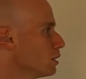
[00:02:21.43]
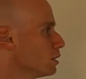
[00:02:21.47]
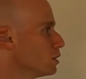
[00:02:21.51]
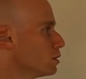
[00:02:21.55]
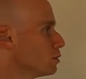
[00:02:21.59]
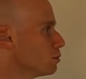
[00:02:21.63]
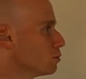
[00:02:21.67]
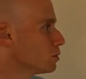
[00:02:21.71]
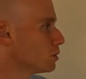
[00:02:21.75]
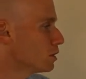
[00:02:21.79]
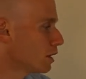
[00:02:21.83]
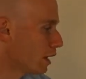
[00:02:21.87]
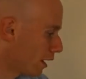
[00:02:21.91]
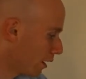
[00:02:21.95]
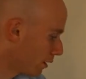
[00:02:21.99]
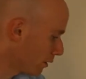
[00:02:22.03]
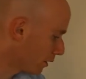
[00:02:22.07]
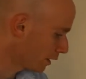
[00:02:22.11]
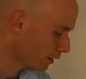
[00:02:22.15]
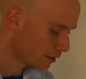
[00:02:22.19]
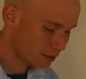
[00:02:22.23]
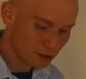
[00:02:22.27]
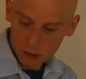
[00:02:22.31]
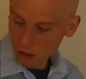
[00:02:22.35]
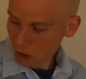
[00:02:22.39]
and use the
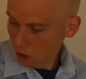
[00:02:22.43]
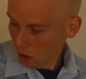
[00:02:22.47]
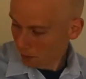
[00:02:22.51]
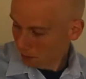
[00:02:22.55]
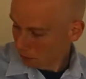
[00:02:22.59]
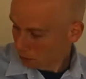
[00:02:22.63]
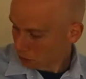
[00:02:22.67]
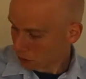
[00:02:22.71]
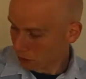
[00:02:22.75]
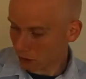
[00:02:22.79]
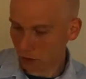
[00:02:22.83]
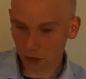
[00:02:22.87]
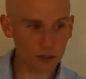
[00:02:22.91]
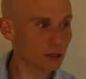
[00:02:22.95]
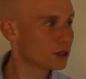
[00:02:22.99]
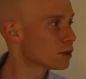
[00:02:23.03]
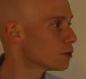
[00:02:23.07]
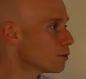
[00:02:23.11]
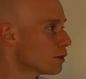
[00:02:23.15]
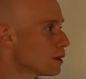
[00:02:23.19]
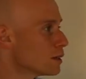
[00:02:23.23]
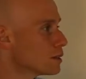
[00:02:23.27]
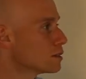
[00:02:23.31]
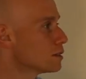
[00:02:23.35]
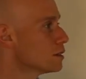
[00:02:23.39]
ln, so I'm just going to
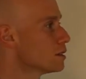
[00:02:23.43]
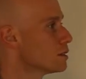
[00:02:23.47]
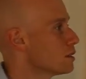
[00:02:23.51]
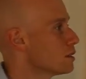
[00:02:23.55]
erase this